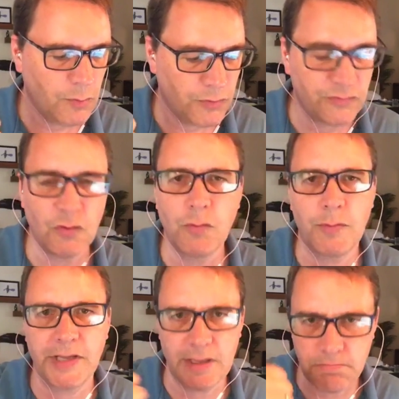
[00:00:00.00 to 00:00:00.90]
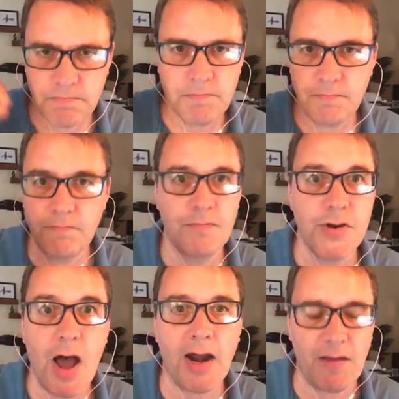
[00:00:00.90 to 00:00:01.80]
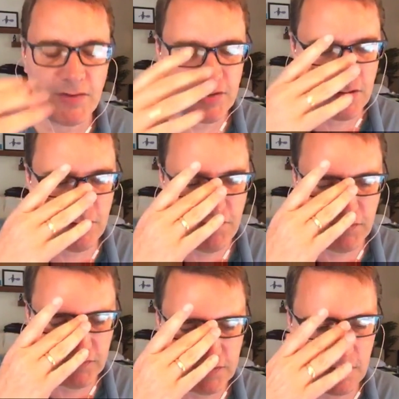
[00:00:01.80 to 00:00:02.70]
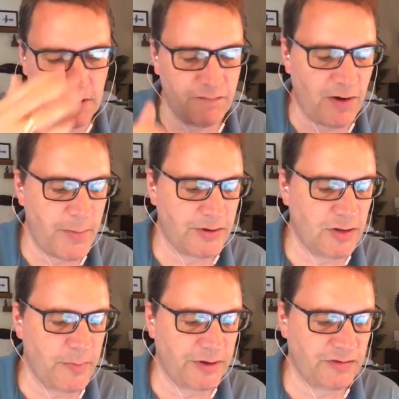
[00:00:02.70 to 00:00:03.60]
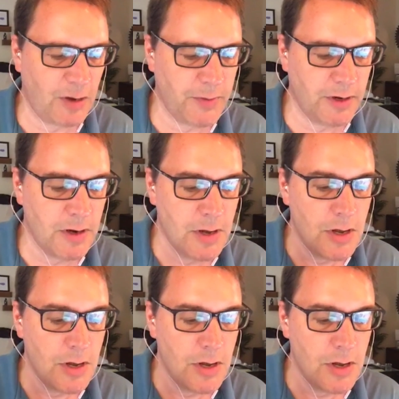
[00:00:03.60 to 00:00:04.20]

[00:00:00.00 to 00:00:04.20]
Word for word: presumably not having done the full environmental impact statement,